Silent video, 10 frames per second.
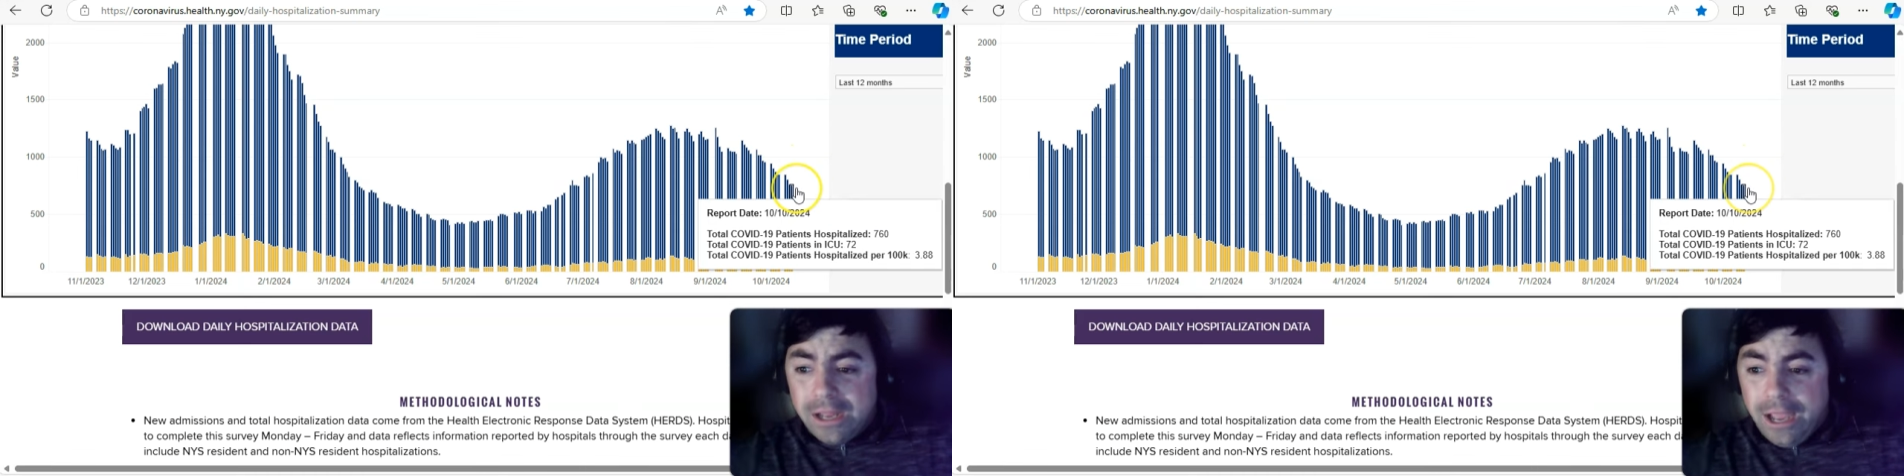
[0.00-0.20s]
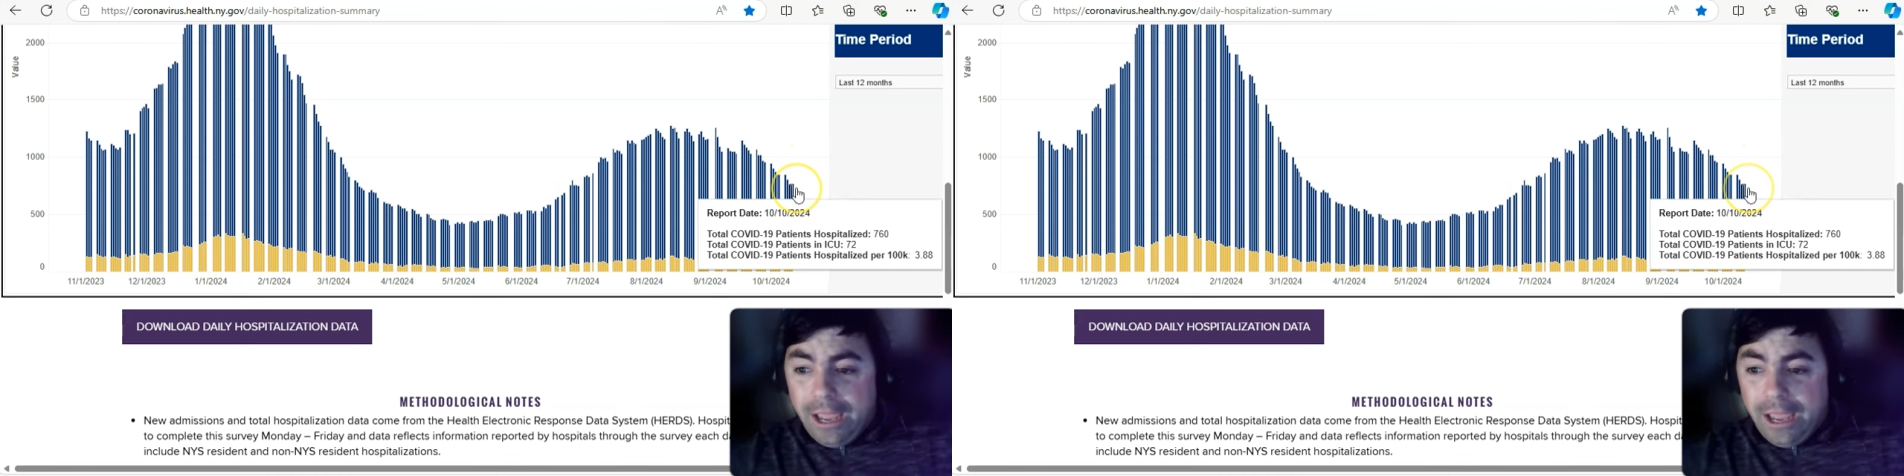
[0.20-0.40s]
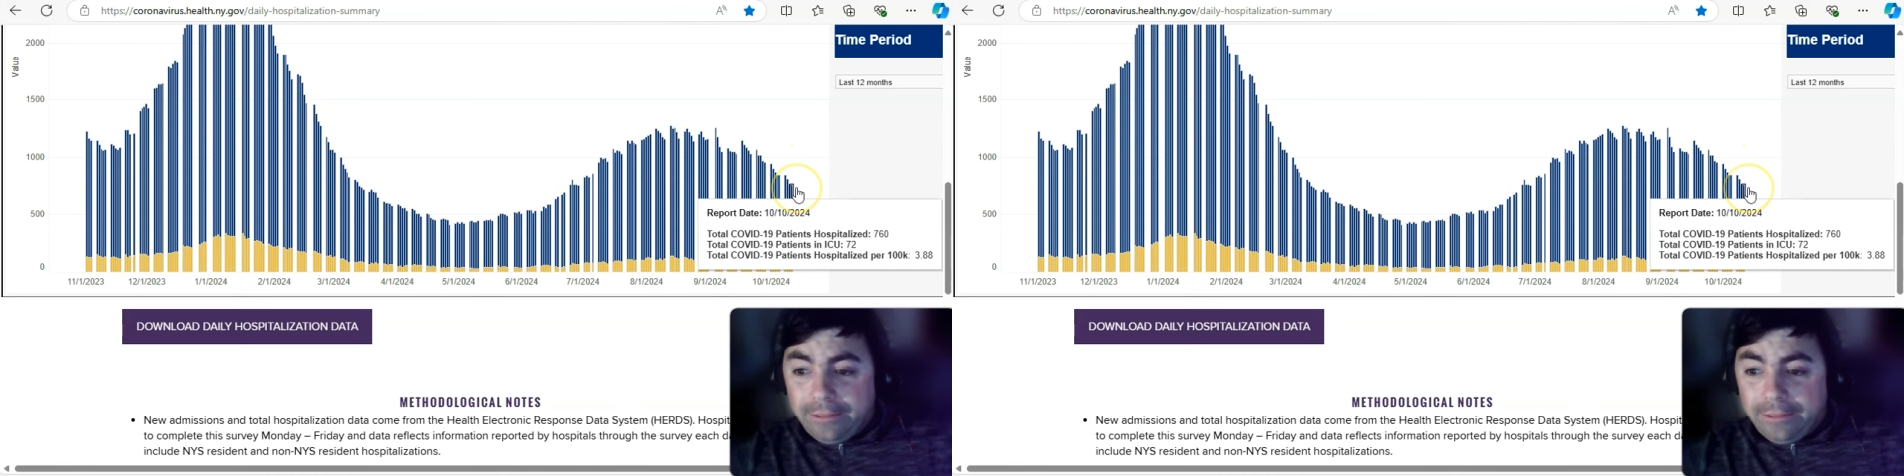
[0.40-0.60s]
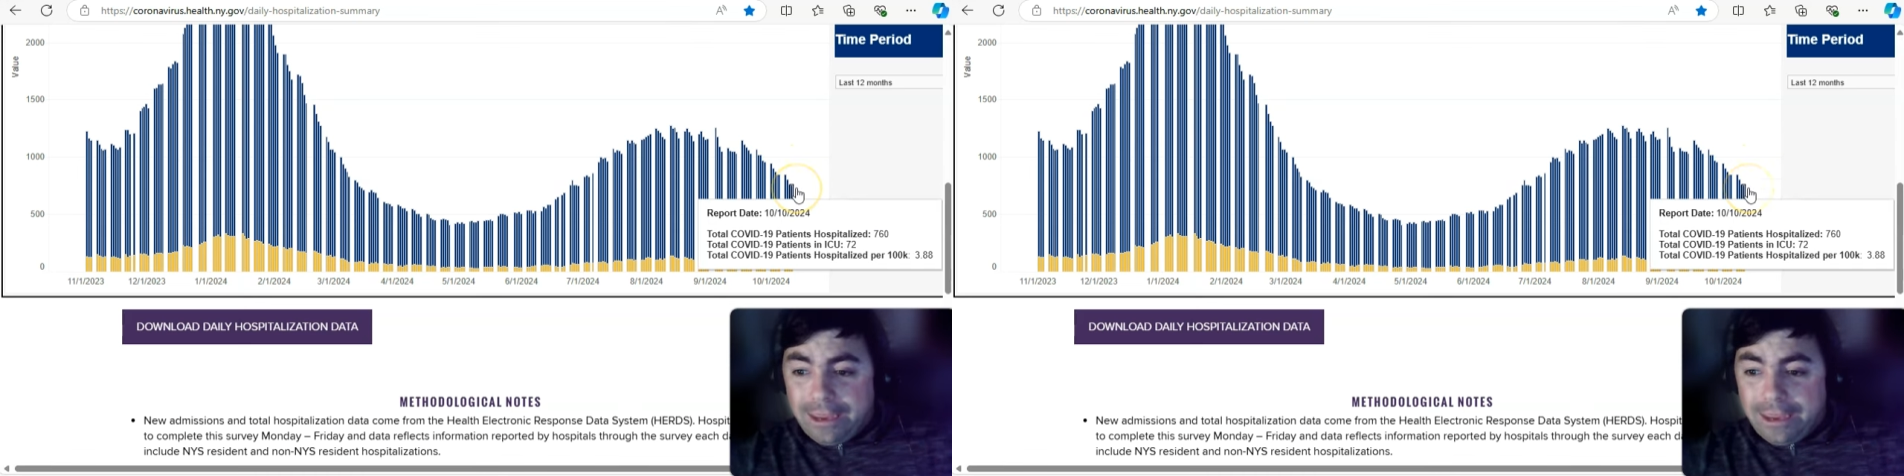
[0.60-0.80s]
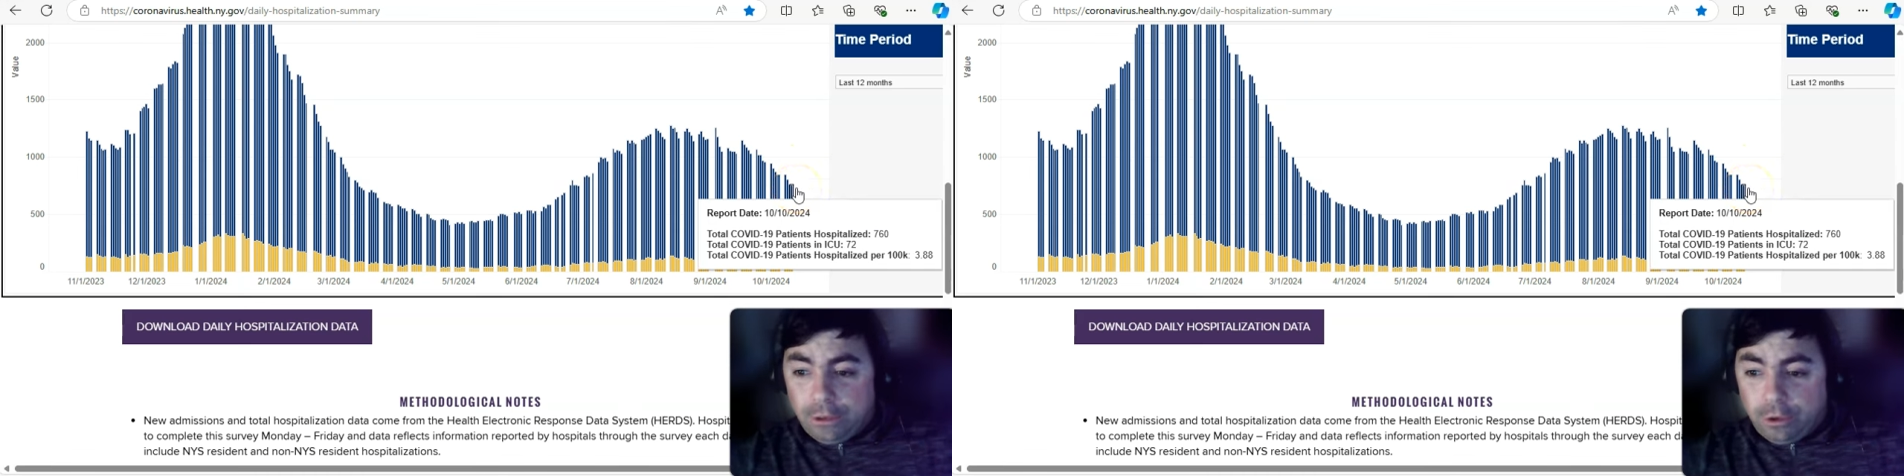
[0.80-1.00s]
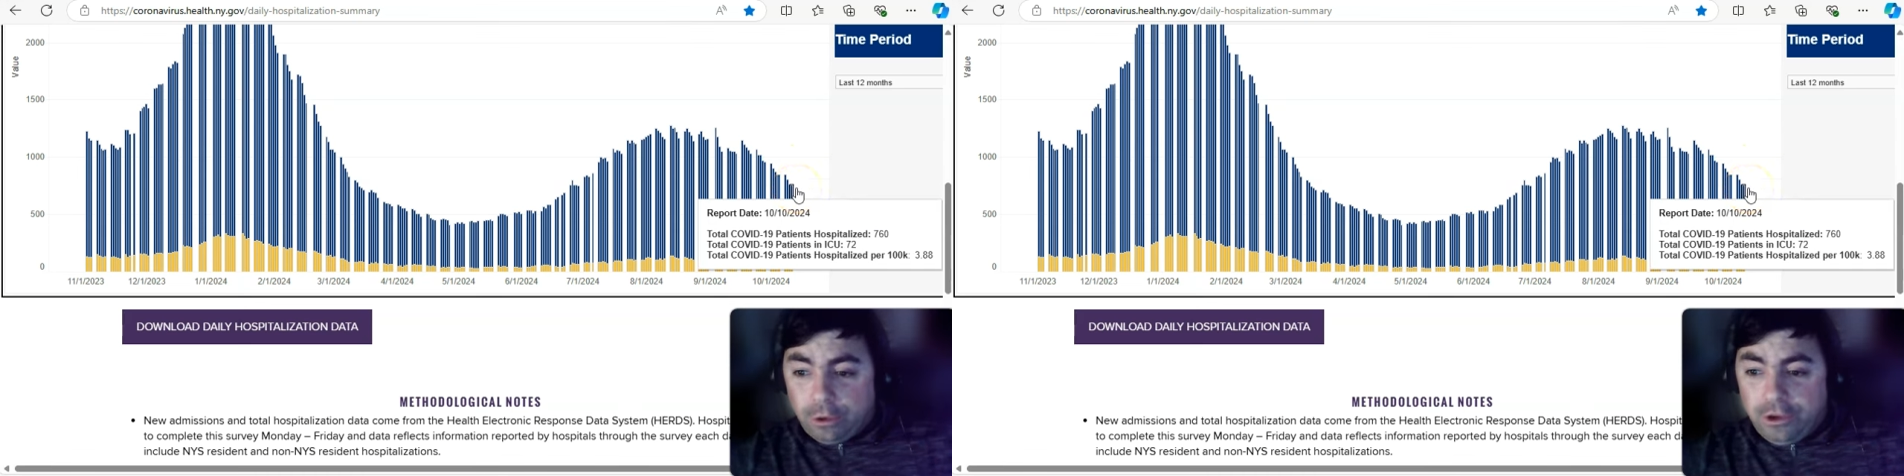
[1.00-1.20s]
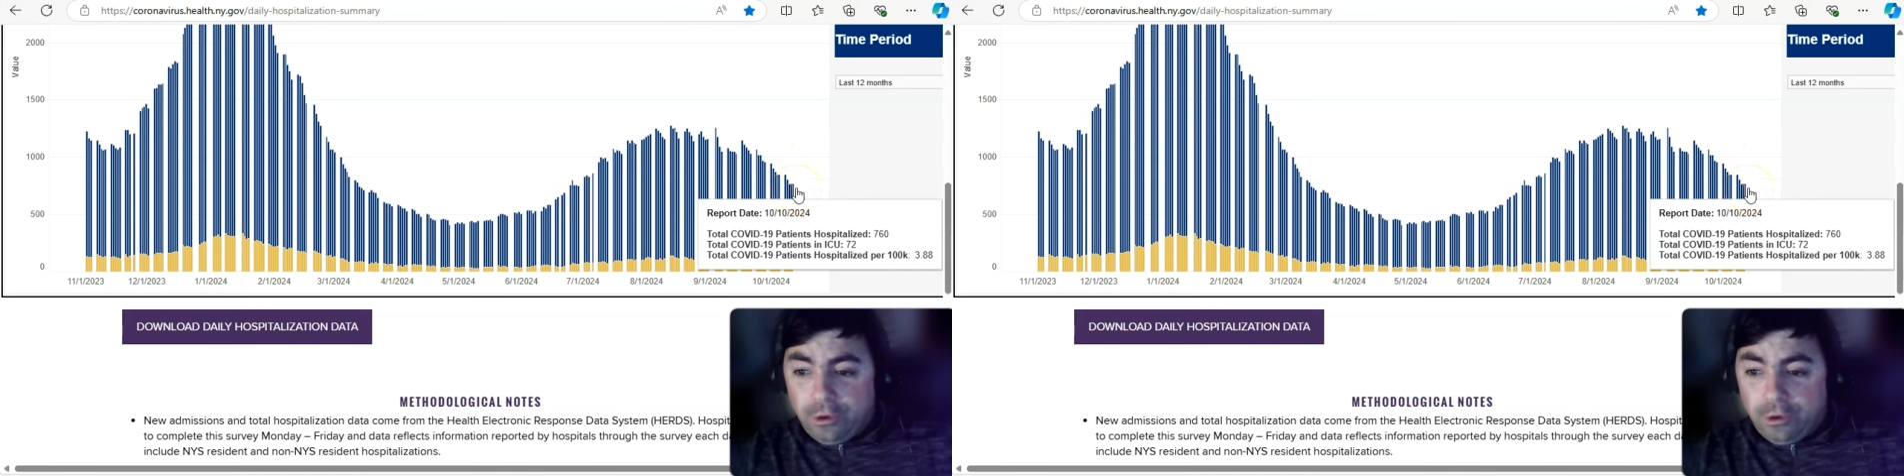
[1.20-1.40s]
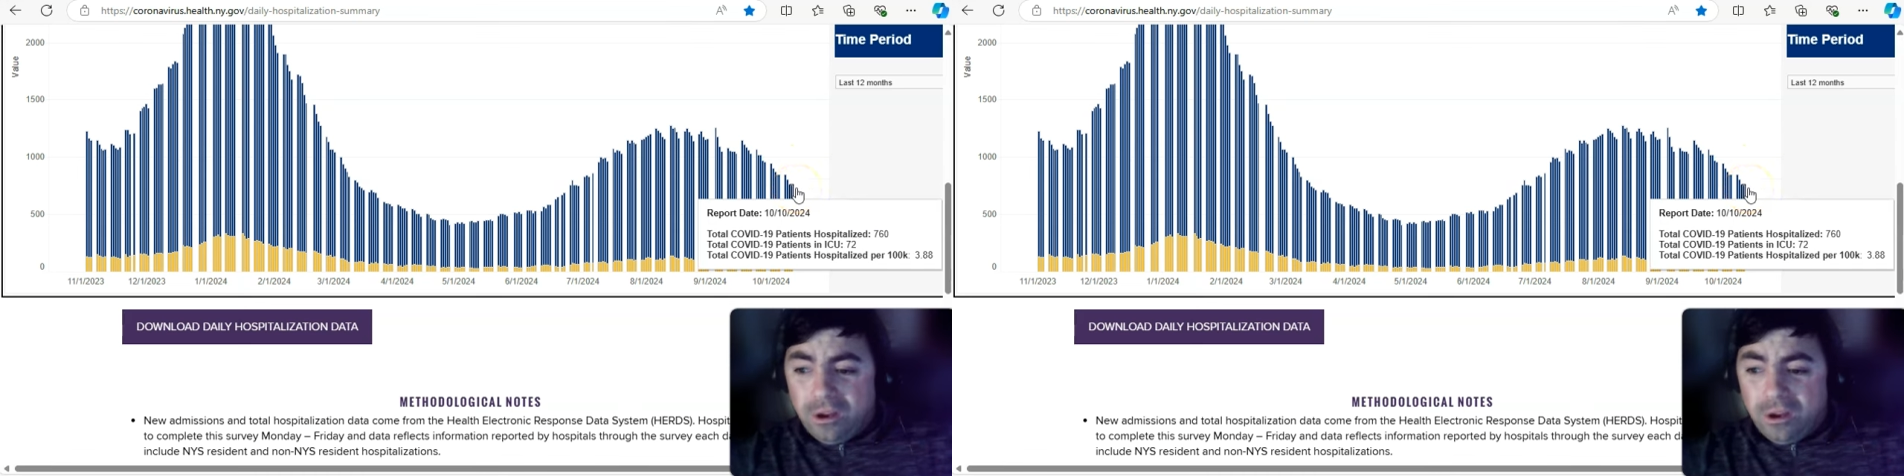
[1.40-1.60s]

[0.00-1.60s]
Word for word: And taking a look here,